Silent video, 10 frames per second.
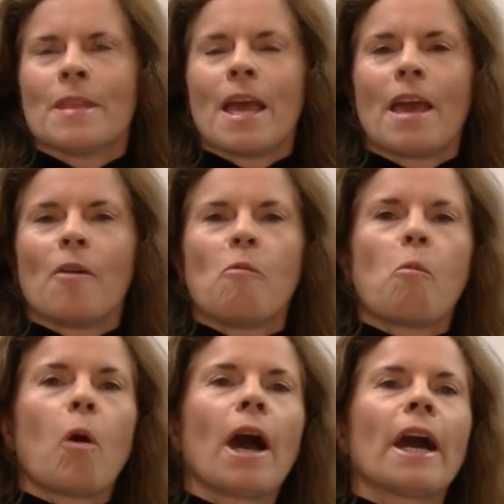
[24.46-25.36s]
And
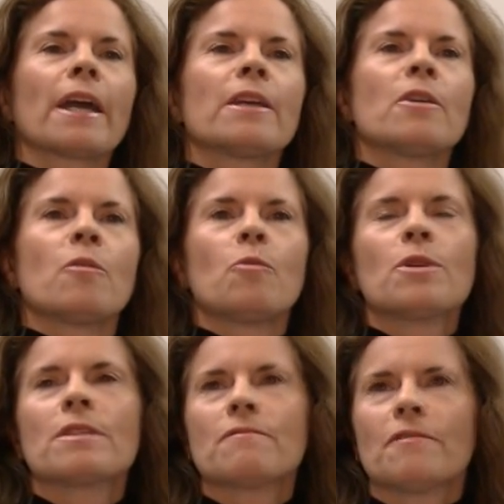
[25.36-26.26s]
why
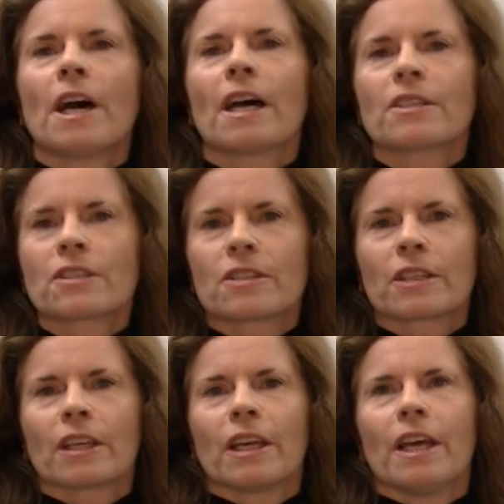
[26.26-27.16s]
we invest
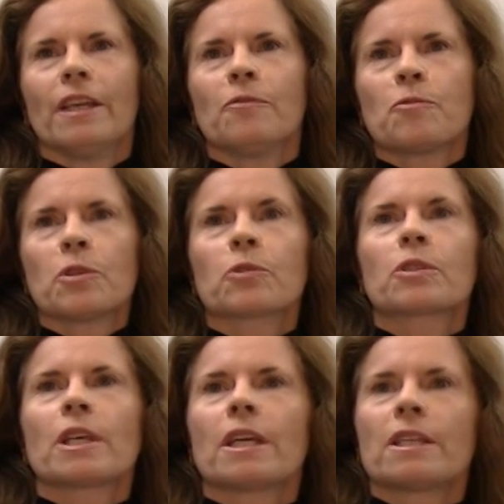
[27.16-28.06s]
in real
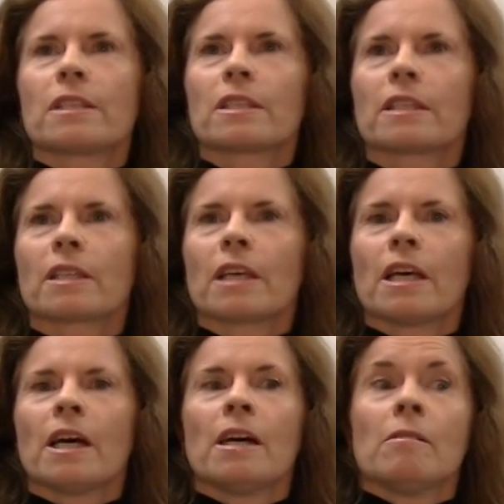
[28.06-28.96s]
estate,
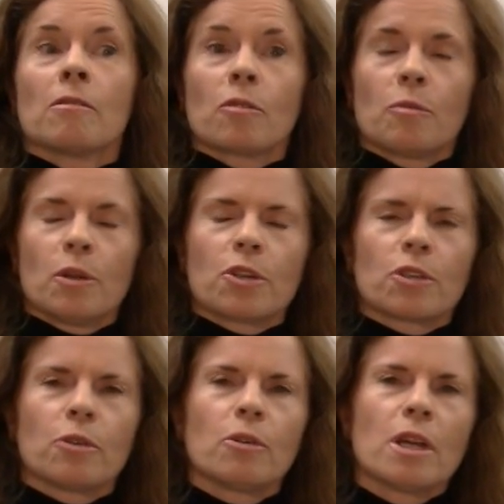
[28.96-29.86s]

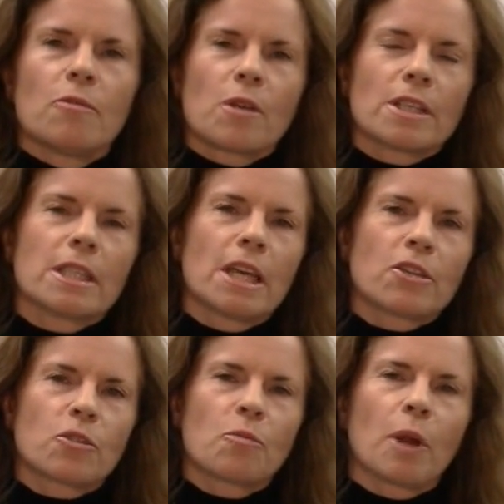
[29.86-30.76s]
commercial and
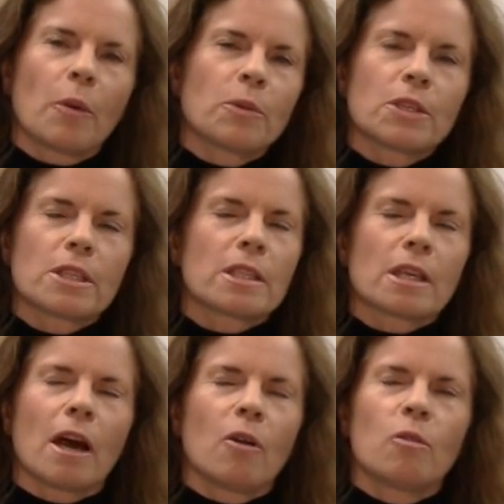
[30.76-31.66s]
residential
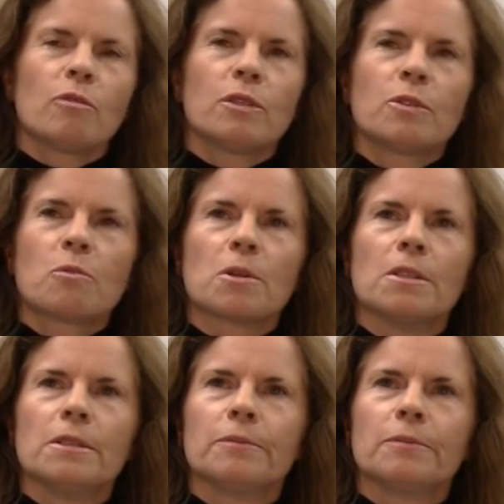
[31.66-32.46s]
properties all over the world.